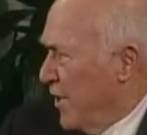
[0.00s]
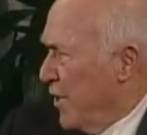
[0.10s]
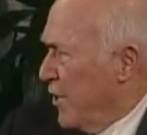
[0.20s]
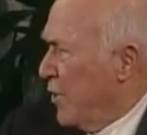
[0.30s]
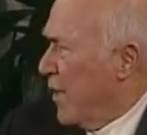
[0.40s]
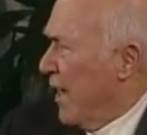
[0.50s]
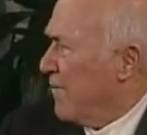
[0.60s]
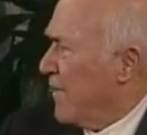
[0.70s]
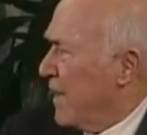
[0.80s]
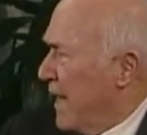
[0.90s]
You
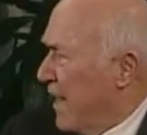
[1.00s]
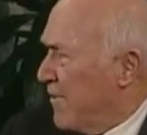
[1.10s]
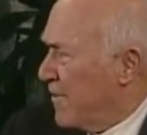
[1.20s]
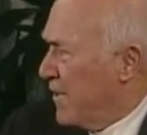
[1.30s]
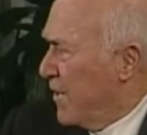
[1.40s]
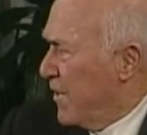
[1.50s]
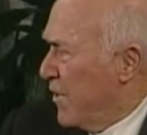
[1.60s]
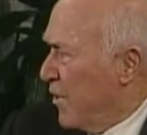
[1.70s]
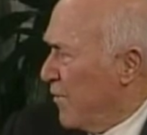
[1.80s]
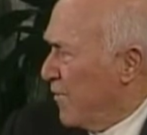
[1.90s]
have left
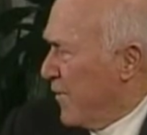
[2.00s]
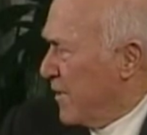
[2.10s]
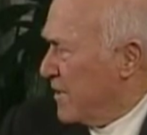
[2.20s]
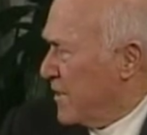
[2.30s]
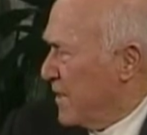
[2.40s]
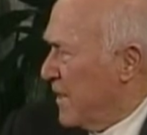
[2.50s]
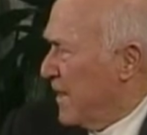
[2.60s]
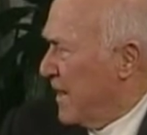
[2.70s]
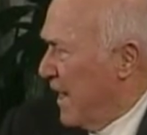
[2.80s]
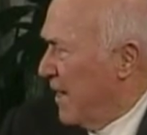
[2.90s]
your first
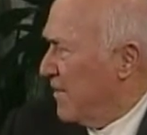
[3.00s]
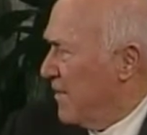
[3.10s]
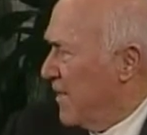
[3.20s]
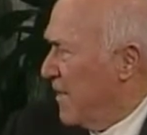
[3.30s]
love.